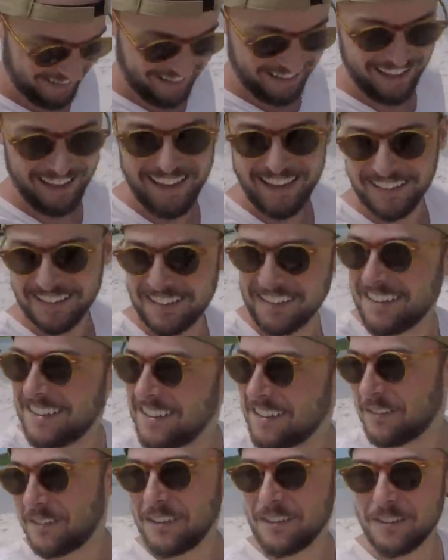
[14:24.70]

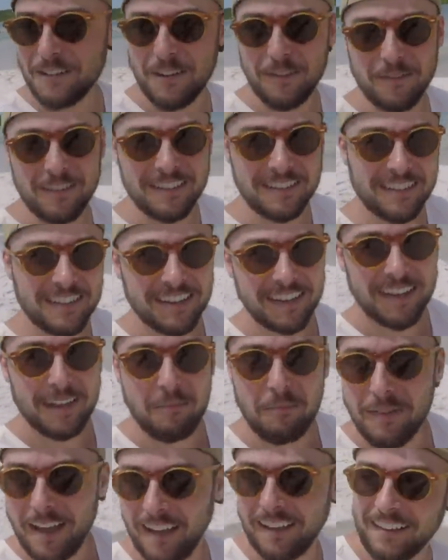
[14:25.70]
and we don't know if he's gonna
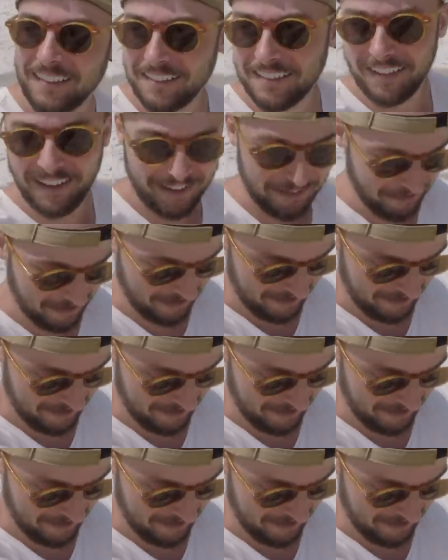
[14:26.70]
get back in time.